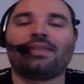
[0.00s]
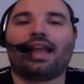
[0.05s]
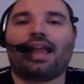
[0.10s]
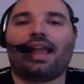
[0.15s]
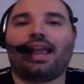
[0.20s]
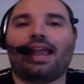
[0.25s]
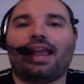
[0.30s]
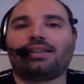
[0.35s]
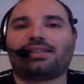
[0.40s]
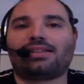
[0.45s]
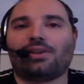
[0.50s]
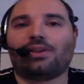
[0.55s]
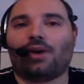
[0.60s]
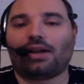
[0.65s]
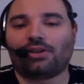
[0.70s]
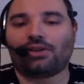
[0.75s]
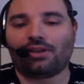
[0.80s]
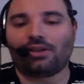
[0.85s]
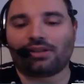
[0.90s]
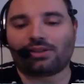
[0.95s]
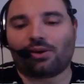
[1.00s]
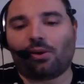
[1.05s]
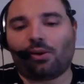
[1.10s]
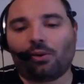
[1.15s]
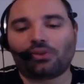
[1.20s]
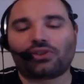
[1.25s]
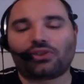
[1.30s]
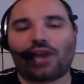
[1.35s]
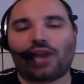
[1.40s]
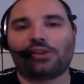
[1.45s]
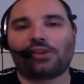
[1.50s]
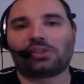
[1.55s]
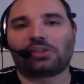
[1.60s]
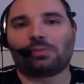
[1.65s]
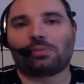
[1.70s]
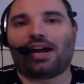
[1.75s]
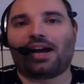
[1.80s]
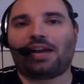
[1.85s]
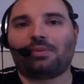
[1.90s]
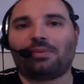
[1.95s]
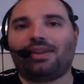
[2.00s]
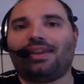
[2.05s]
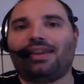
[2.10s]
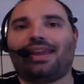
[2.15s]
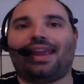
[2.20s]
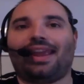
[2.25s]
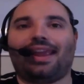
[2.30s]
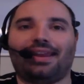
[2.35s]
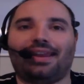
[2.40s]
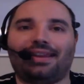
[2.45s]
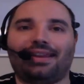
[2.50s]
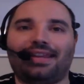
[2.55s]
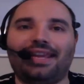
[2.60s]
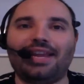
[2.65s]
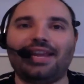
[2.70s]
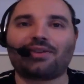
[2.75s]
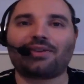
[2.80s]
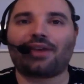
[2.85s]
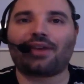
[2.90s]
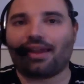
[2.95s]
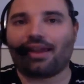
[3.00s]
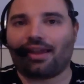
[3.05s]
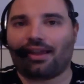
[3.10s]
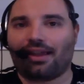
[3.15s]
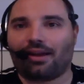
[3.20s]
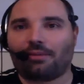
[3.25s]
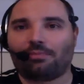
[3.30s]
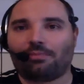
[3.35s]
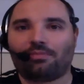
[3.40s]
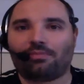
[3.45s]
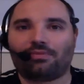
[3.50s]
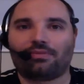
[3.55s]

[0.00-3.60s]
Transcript: And so I took this whole challenge upon me, and here I am,